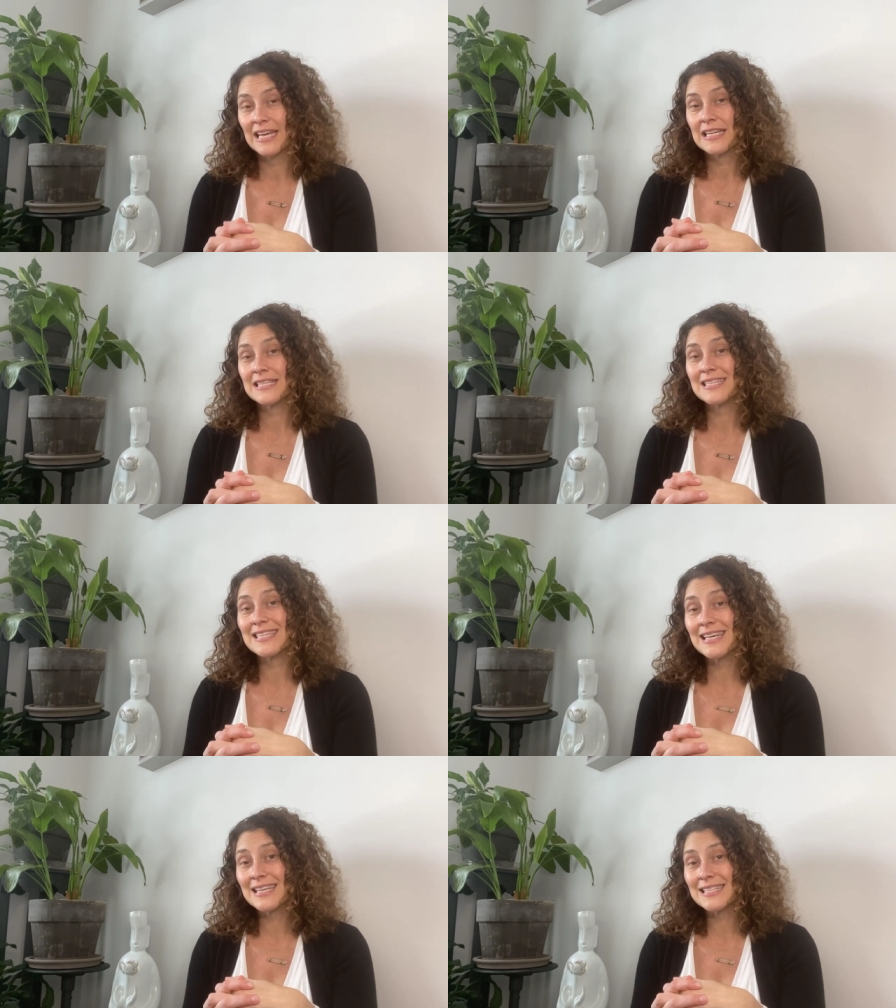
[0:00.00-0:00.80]

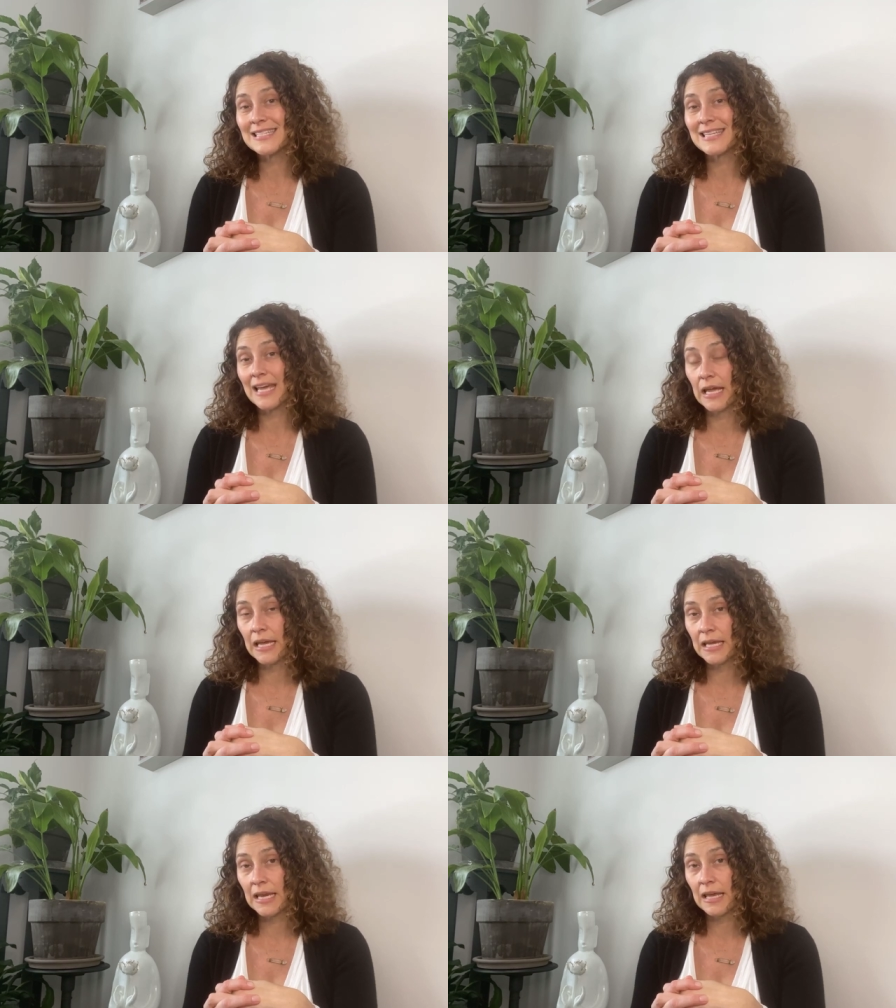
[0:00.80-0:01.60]
sits
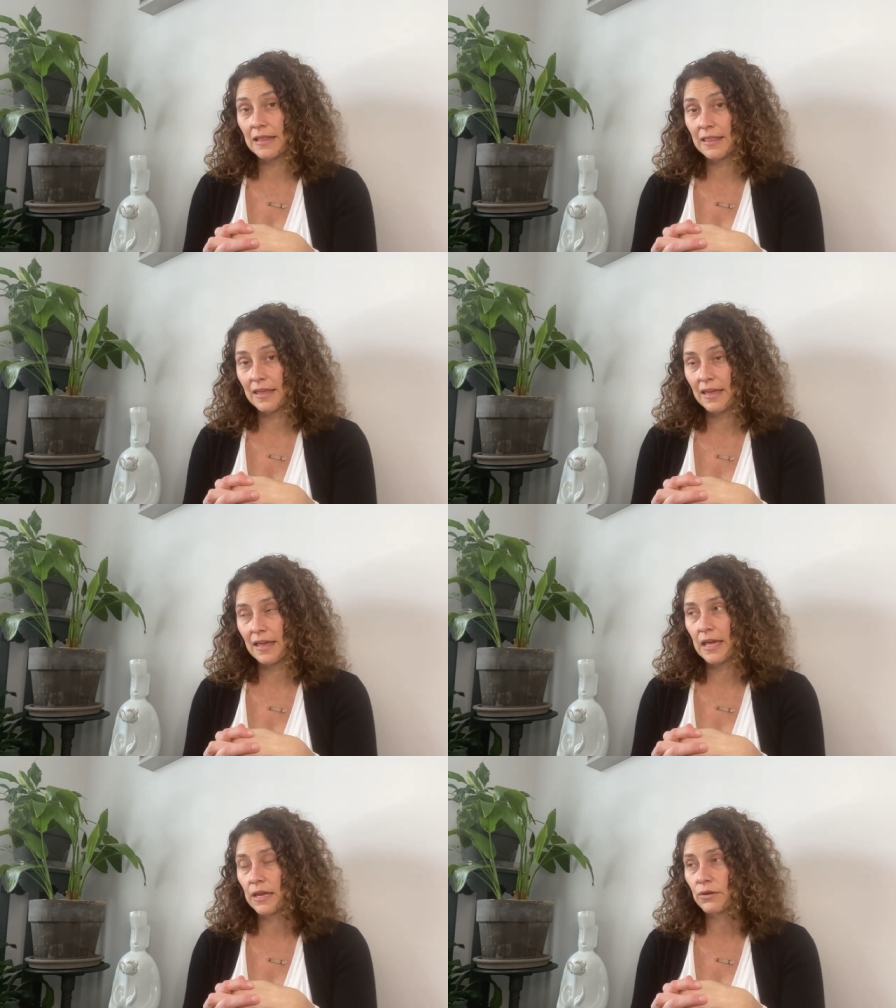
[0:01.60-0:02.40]
in the
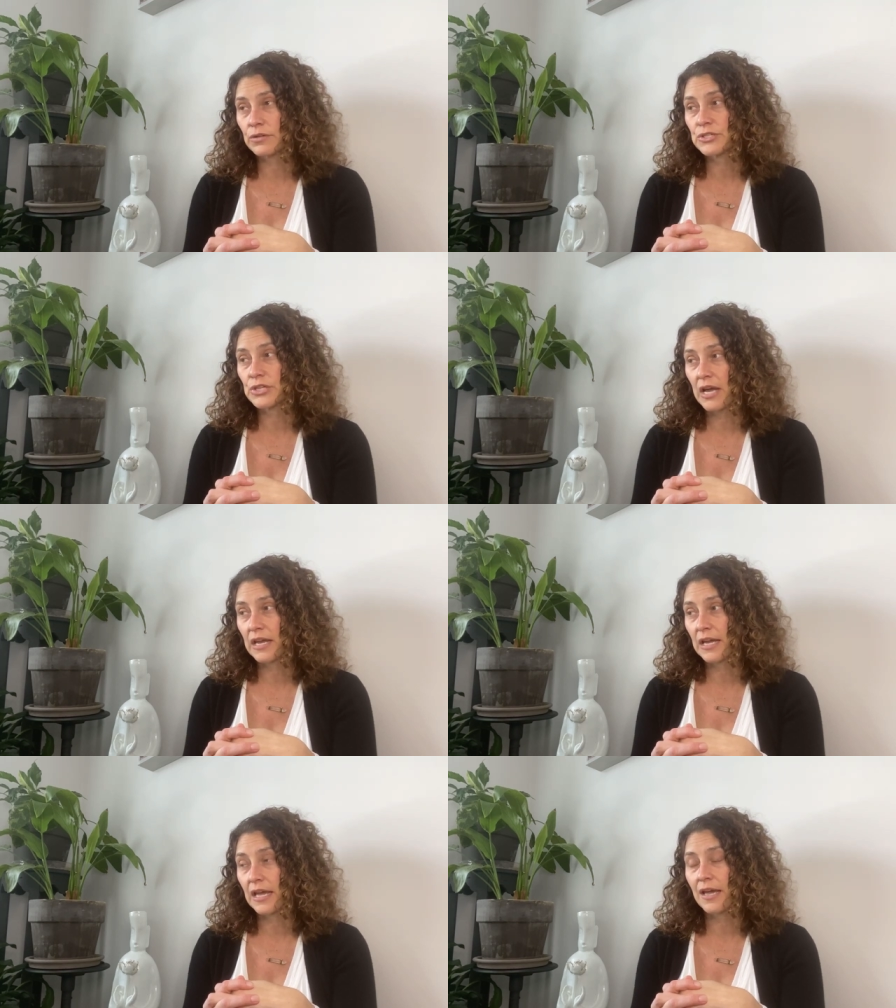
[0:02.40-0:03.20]

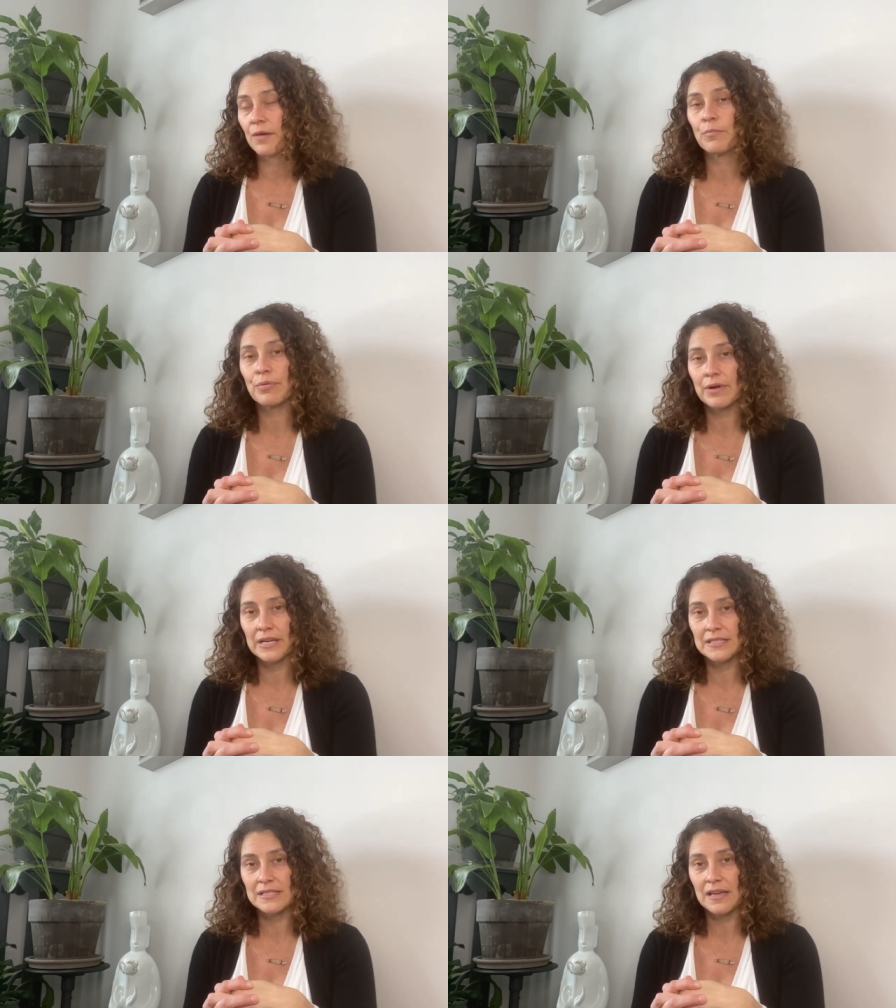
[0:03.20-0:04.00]
energetic
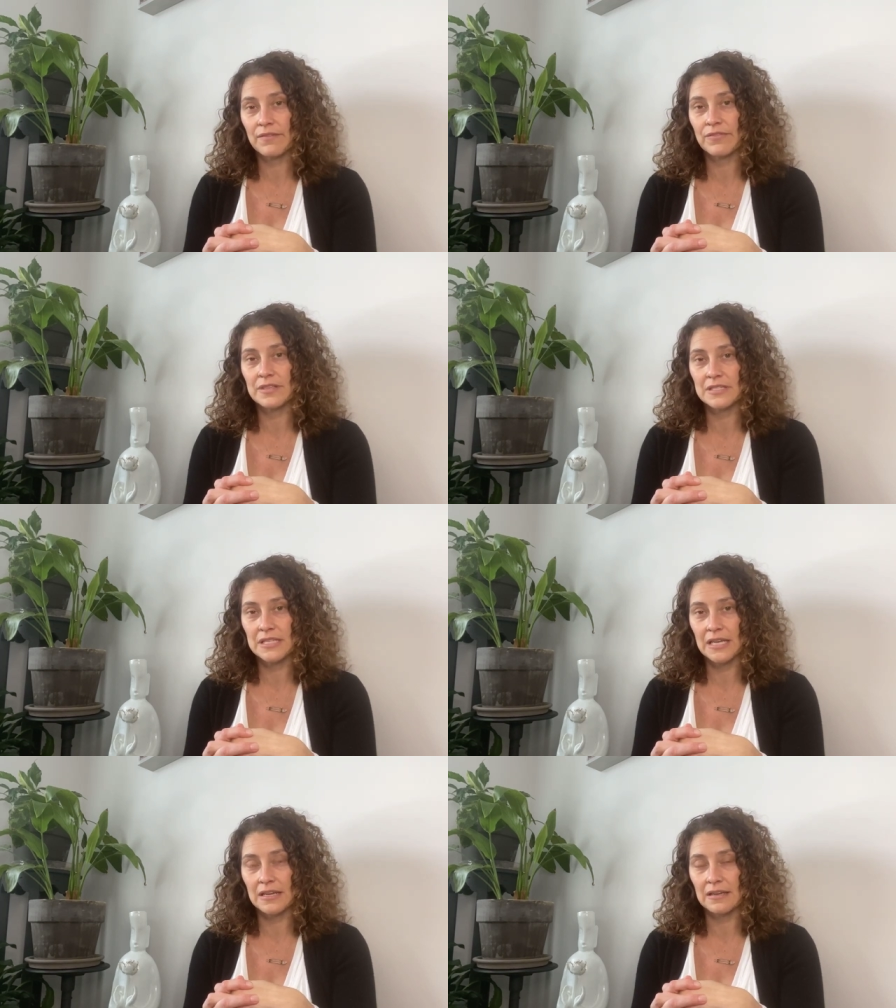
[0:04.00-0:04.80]
imprint of the
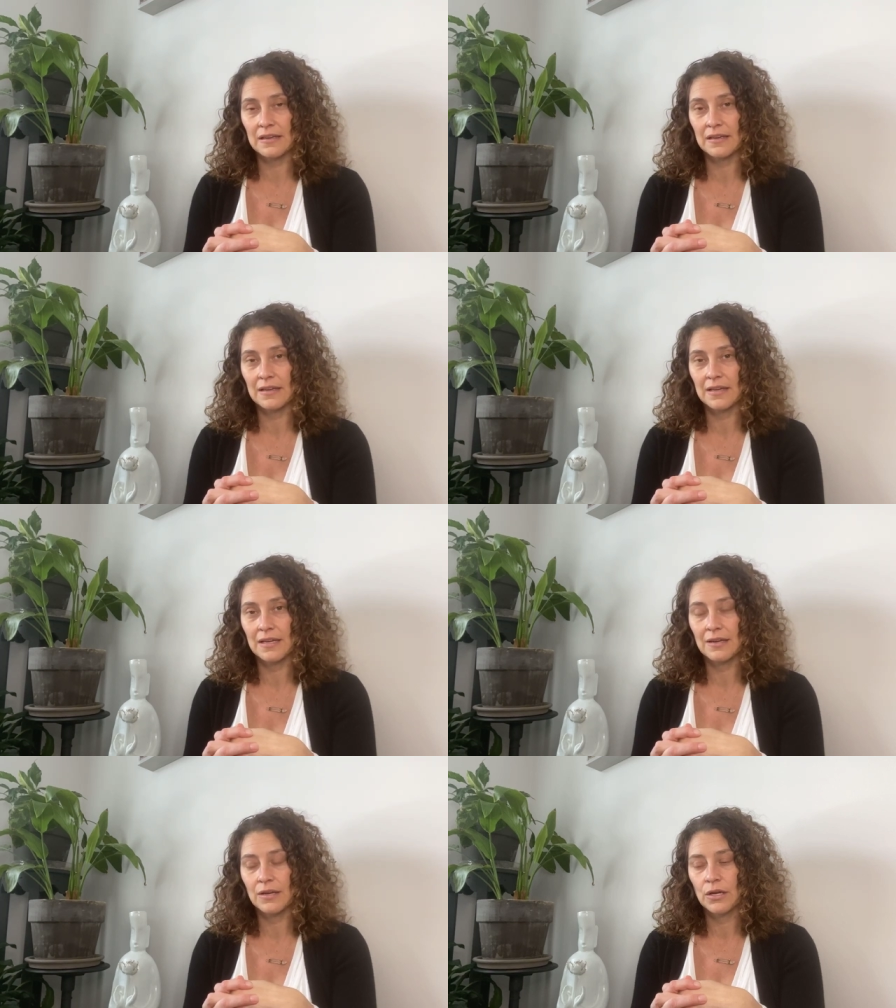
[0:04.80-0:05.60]
seed.
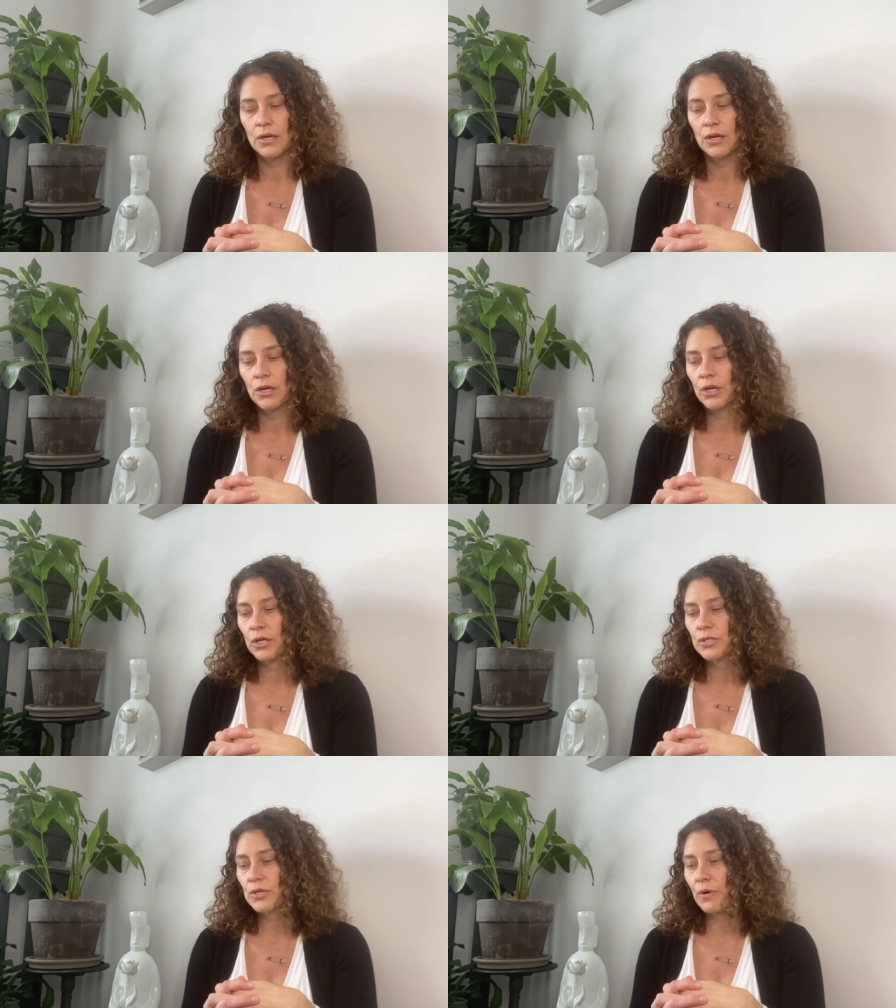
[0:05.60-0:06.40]

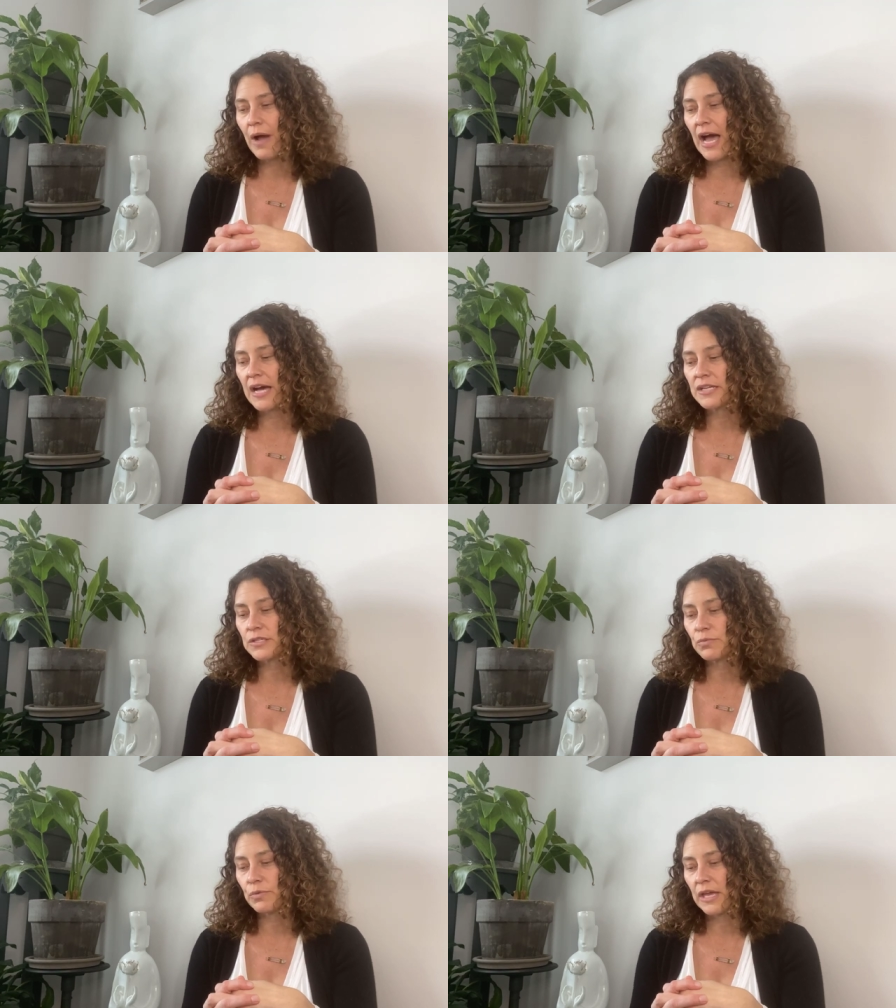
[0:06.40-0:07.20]
So
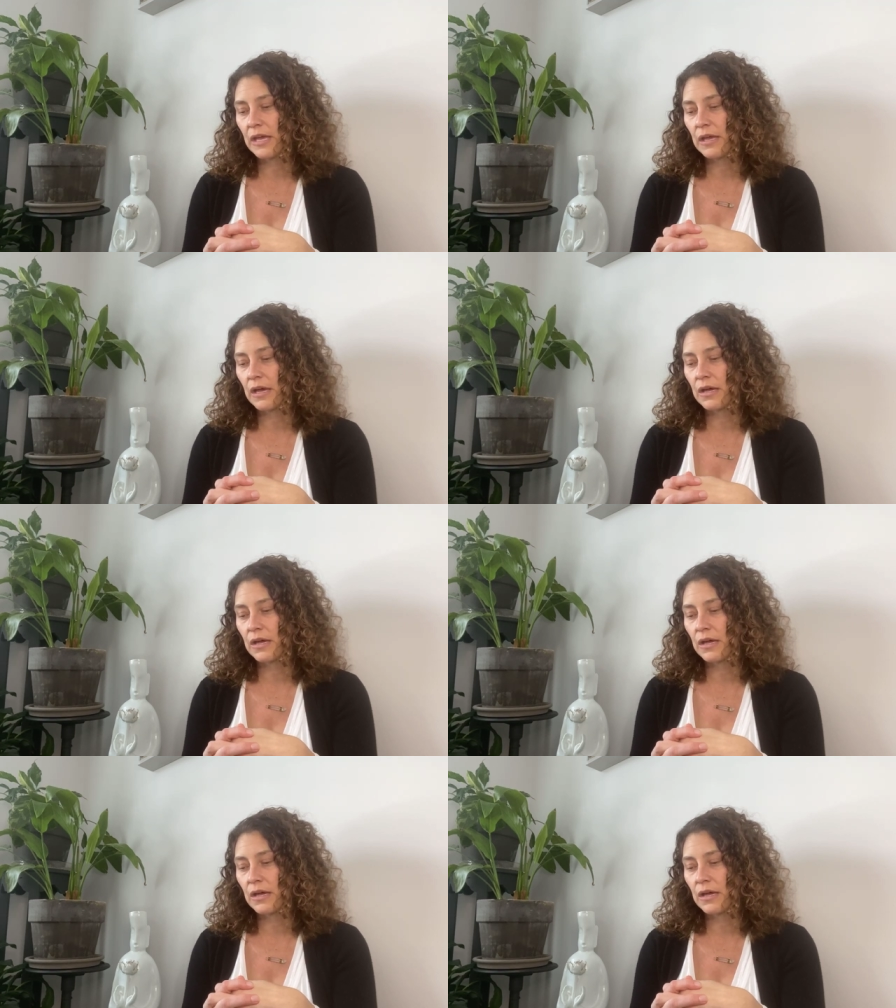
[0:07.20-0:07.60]
as we